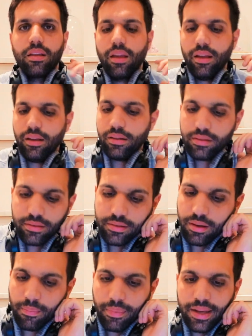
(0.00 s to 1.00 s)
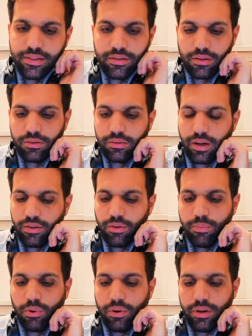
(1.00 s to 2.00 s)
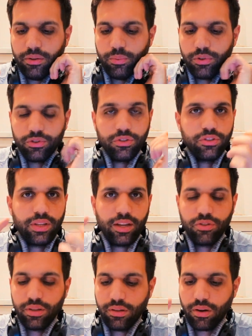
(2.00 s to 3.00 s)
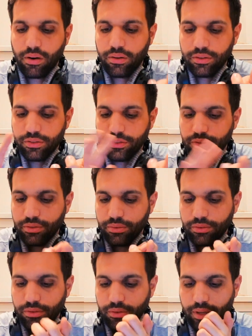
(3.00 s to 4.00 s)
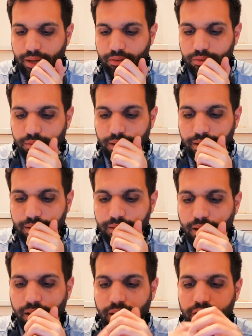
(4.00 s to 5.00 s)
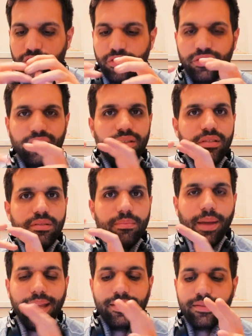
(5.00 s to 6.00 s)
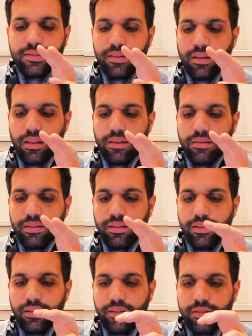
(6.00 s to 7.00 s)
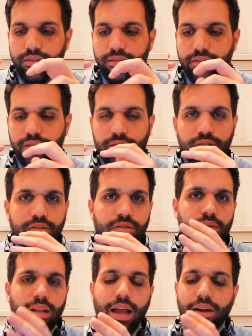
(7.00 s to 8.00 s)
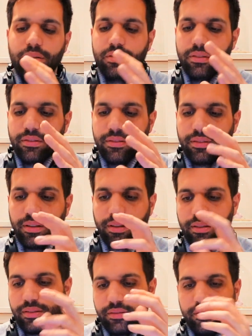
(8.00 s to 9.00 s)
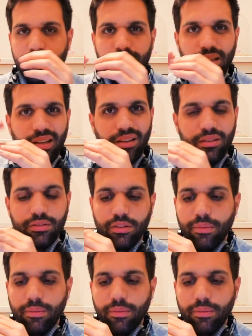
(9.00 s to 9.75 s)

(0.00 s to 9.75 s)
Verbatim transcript: kick and sub bass are right on point, which is actually the hardest to, to get right. Just this main synth is, is too loud. It's like sitting on